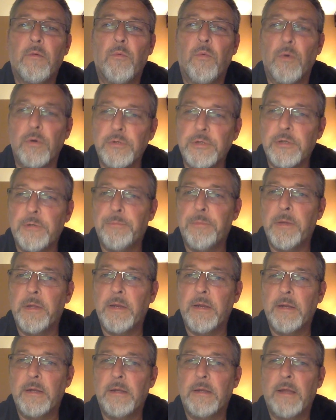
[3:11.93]
worship in
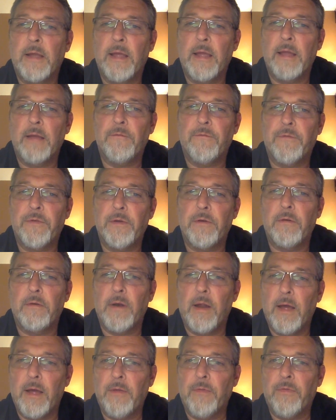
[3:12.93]
it and feel
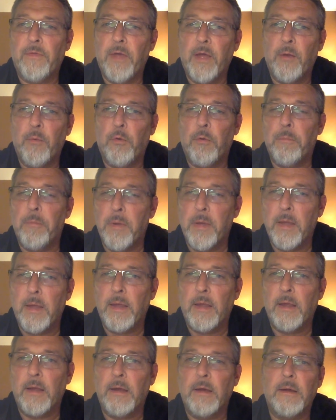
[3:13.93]
like they were
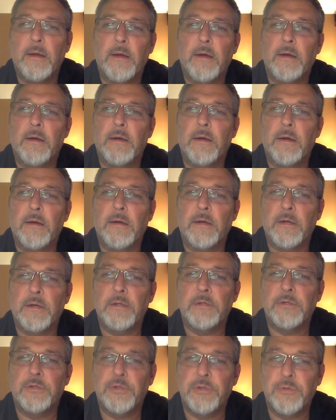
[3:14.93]
being a
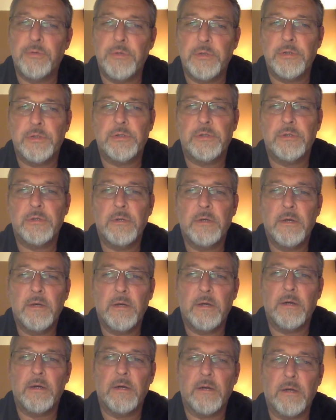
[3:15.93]
good Jewish
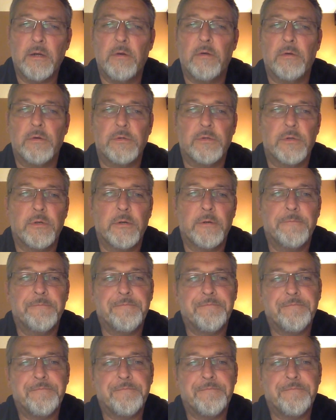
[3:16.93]
culture.